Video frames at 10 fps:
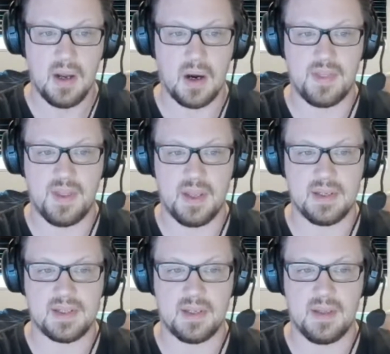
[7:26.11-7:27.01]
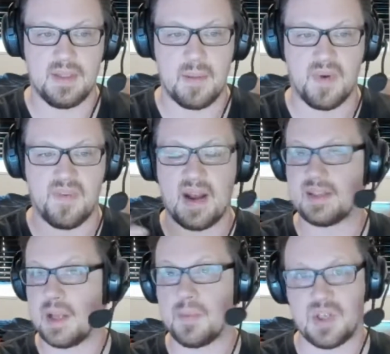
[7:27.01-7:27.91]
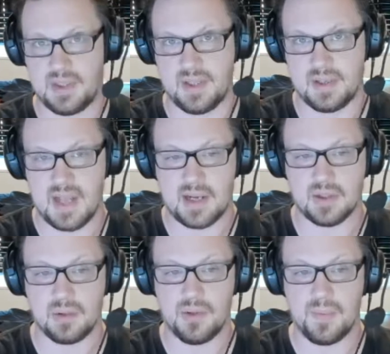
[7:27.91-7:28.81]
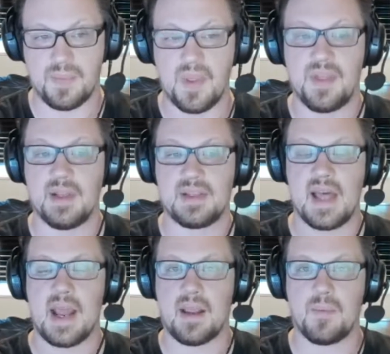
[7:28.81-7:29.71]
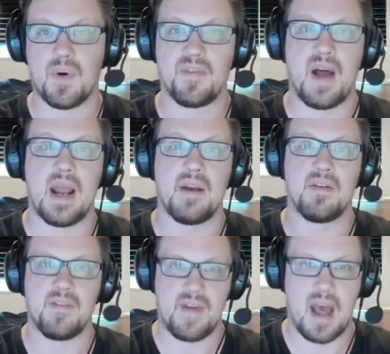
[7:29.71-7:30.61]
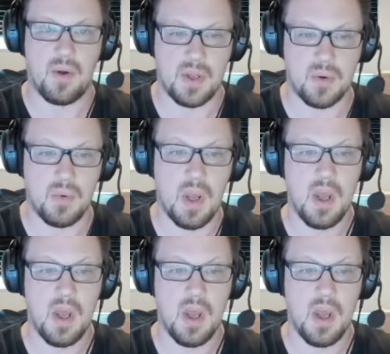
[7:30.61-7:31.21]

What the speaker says: are things that provide exceptions to the tactical loop, the things that provide value.